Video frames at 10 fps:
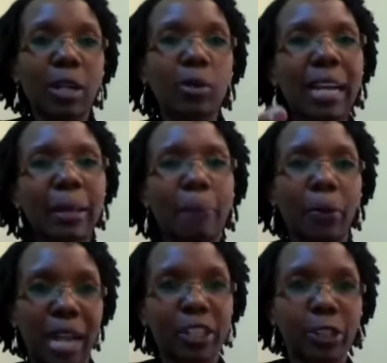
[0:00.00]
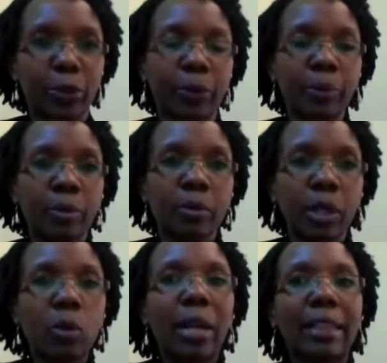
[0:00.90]
And look at the production.
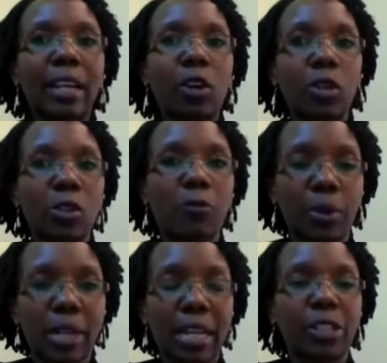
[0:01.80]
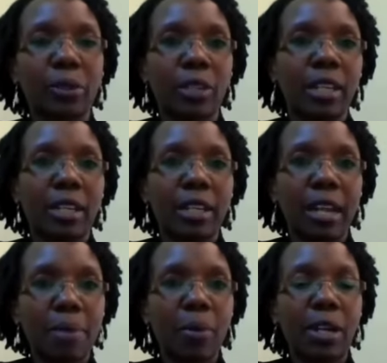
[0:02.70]
Look at the cost of production.
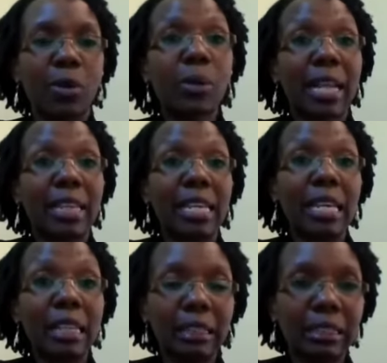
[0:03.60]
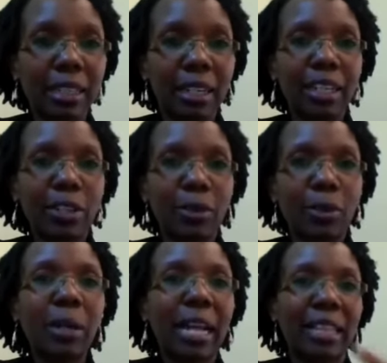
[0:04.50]
Number one, look at the yield. You know,
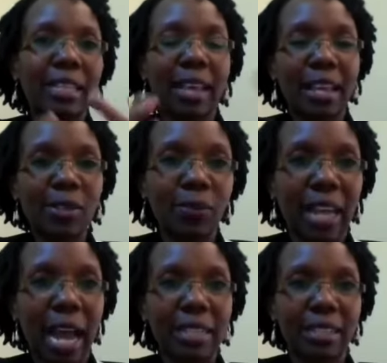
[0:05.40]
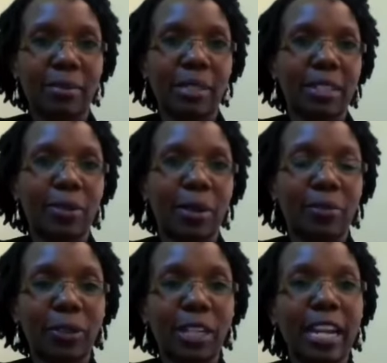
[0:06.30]
look at the size of the items that you
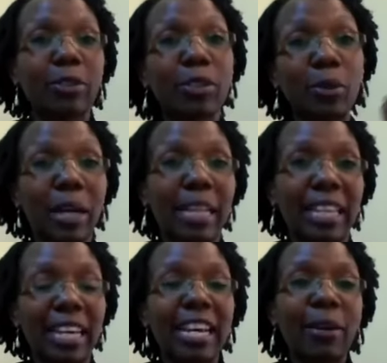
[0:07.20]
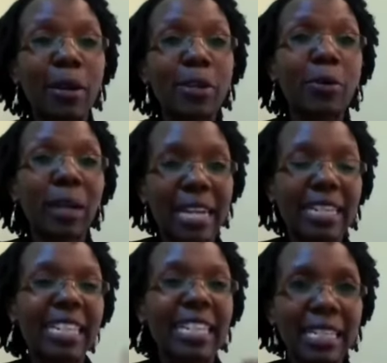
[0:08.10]
have gotten. And also look at when you
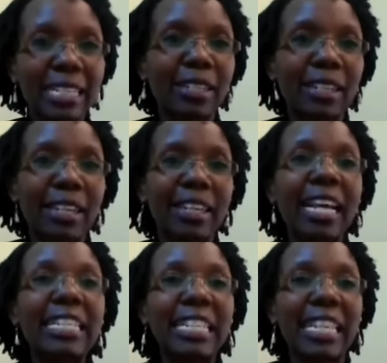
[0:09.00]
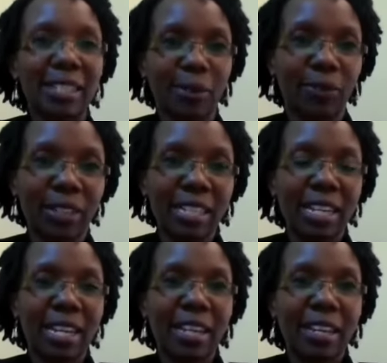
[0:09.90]
cut and eat, the taste of it.